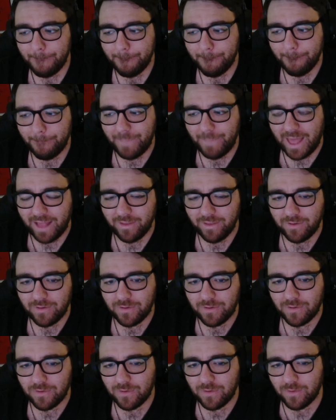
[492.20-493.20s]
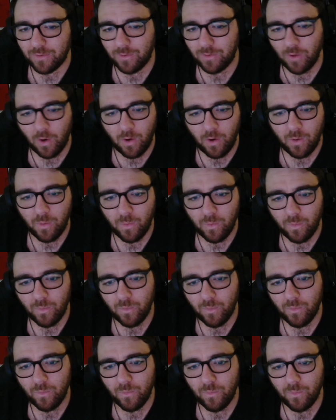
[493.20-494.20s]
that's not,
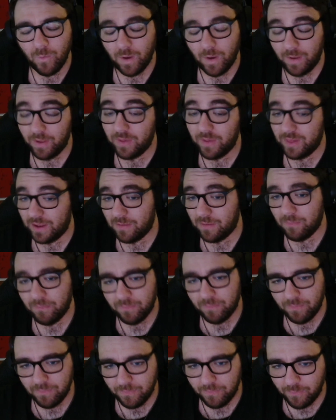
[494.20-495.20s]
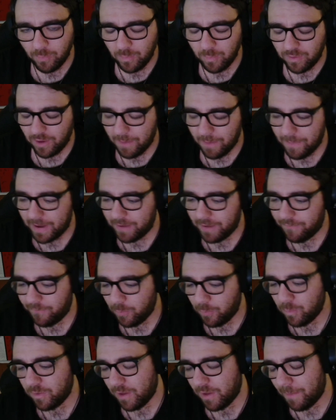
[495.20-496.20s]
well, as in full-time
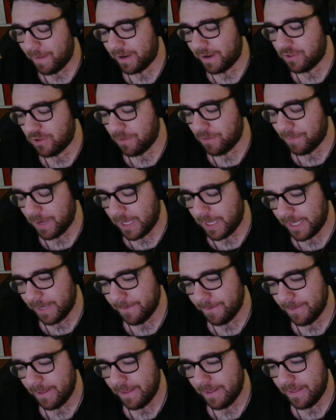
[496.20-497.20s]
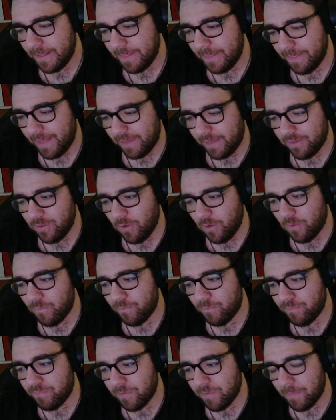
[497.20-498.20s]
manager, but like that's not
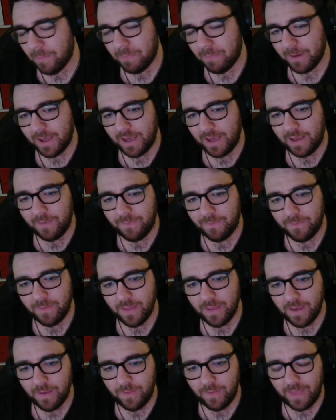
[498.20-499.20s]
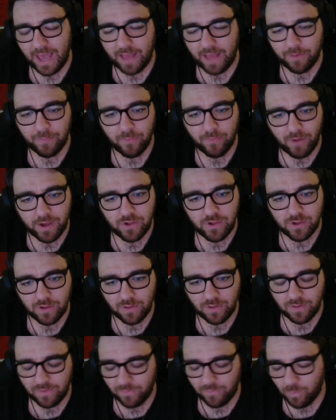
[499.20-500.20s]
probably the
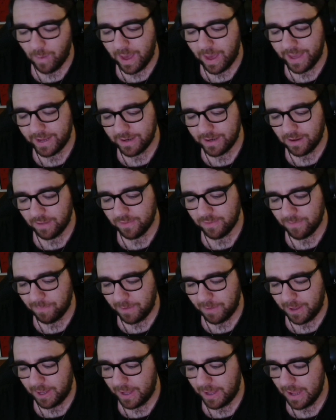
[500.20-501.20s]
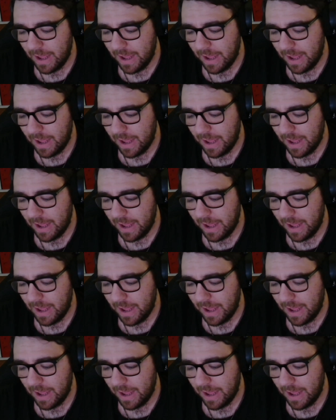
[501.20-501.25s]
aspirations of where he'd like to be.